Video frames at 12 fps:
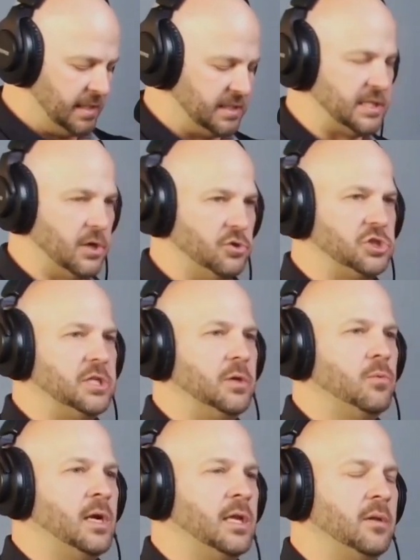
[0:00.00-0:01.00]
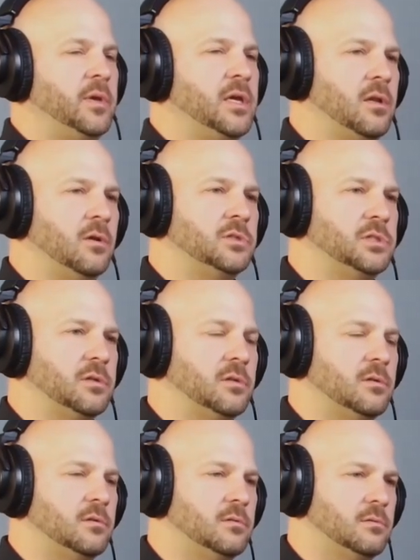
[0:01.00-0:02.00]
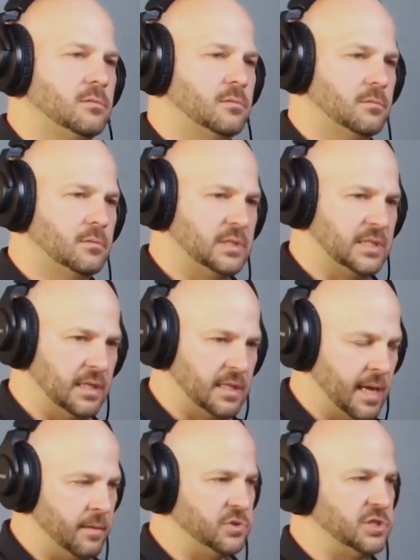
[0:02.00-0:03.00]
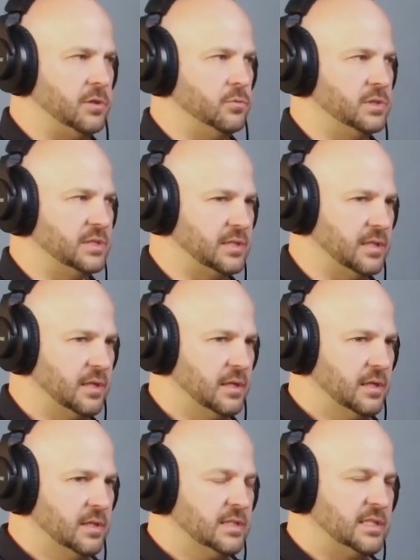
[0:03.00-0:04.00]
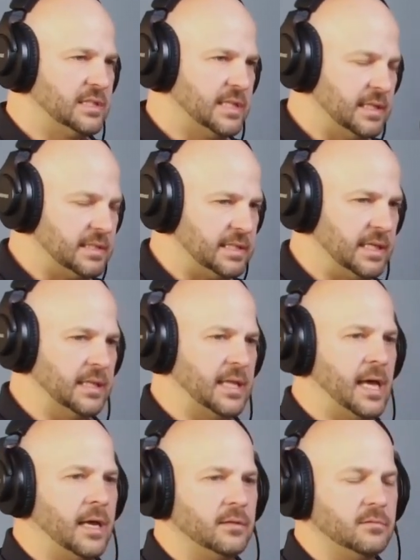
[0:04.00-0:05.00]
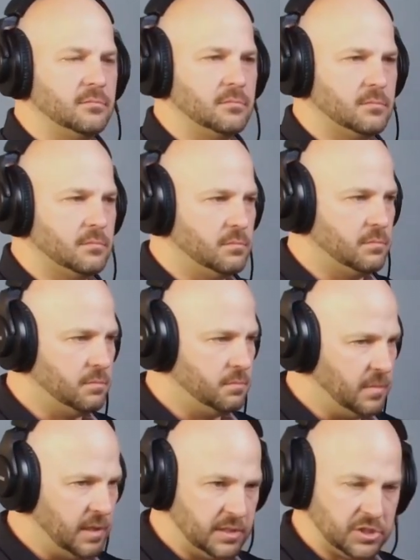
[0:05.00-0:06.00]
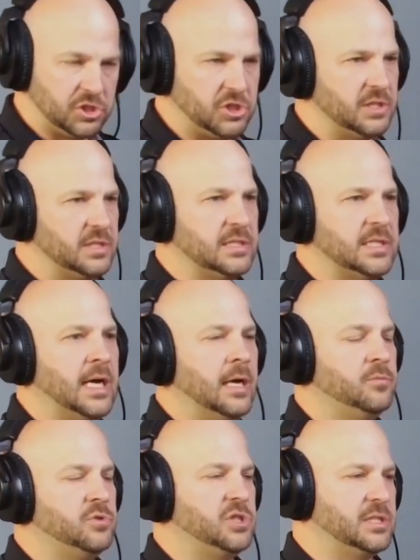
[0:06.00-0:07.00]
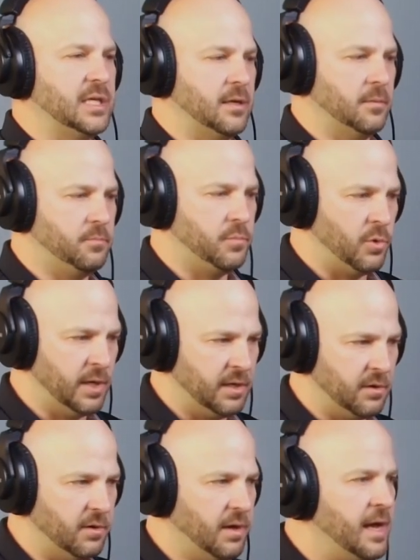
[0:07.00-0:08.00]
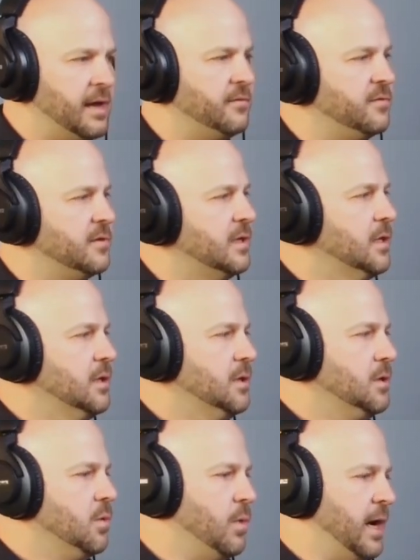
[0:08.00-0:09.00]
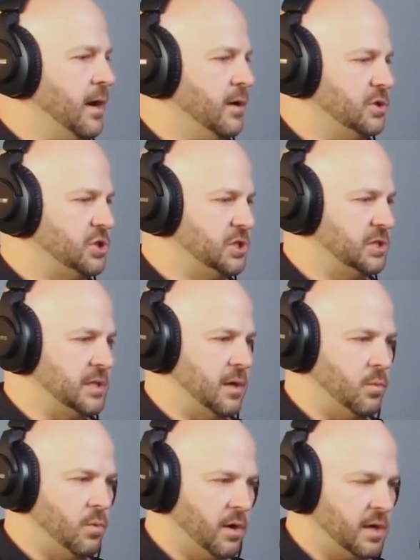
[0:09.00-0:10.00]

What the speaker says: And so she wanted to be closer to them. She was sensing that it's just time. She's at a point in her life where she's not